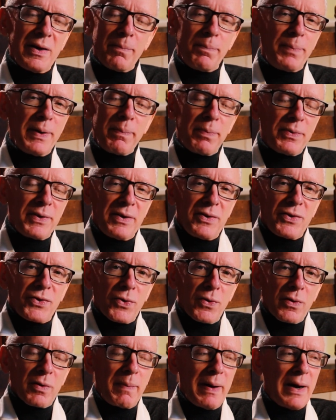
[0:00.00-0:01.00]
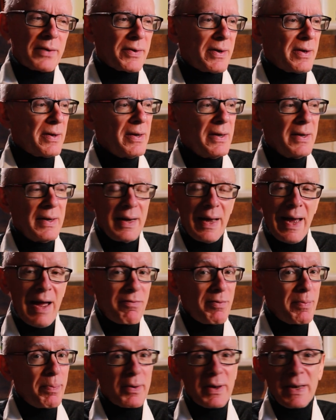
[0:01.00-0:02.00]
people didn't talk about it.
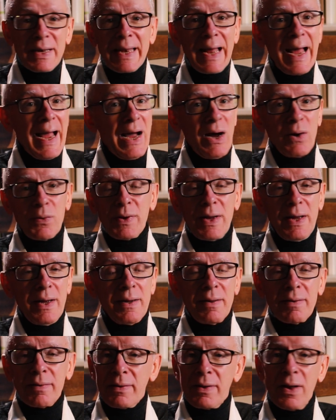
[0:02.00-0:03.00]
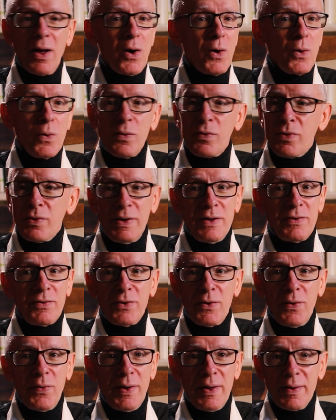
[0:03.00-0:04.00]
Everybody nowadays knows you need to
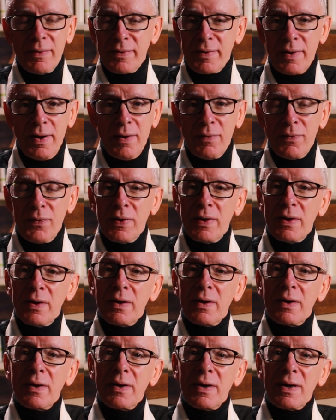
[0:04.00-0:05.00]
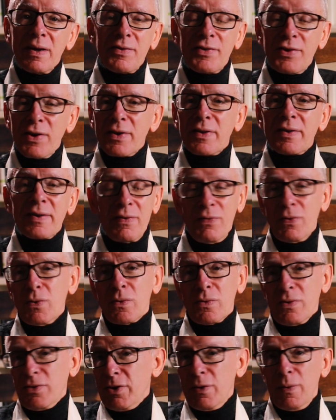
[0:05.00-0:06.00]
do this stuff. It's just
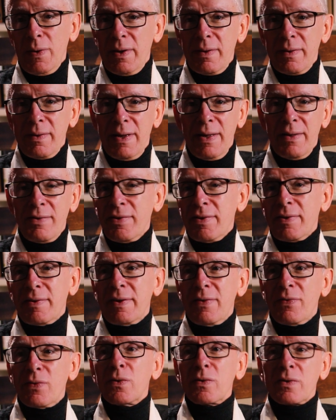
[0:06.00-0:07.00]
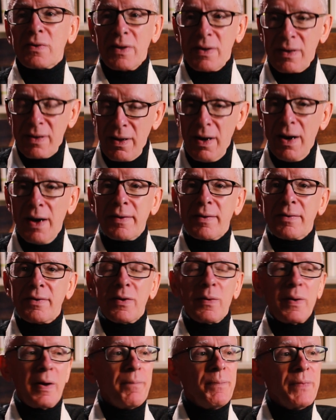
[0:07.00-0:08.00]
difficult to do it, isn't it? It's just difficult to decide to
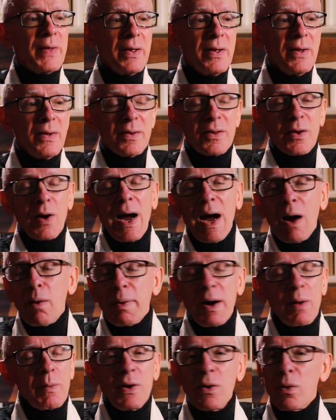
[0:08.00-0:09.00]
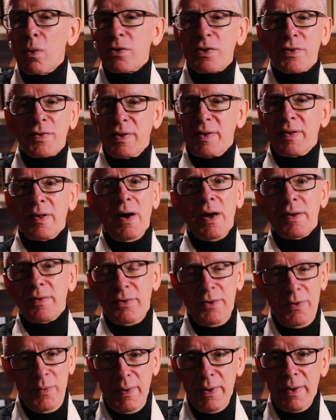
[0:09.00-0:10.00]
do it. So how about we all just decide
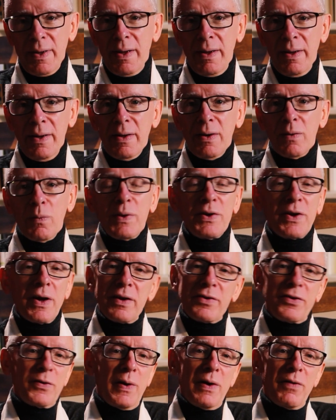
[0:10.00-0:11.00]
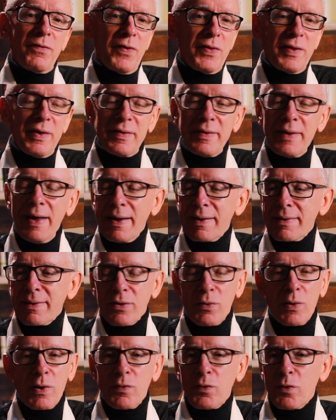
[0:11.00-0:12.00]
to do it, yeah? We're going to do it for these
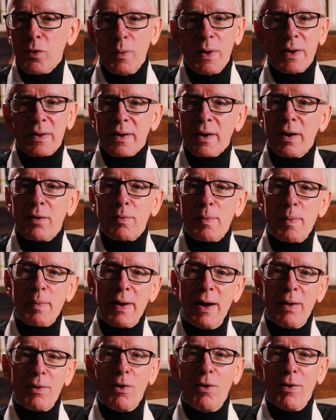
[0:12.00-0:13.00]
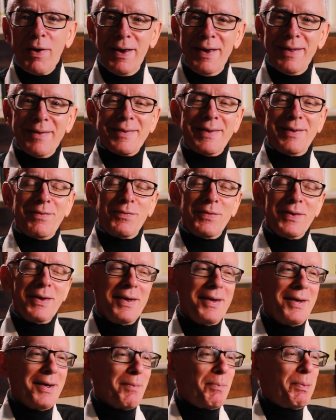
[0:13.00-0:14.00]
next 3 or 4 weeks. I can't remember how long it is even.
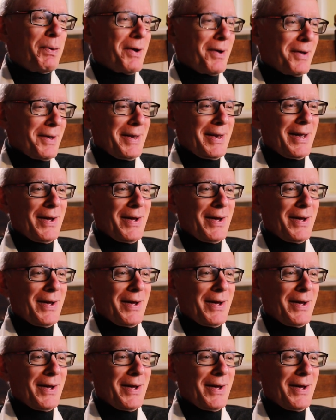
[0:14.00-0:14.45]
But,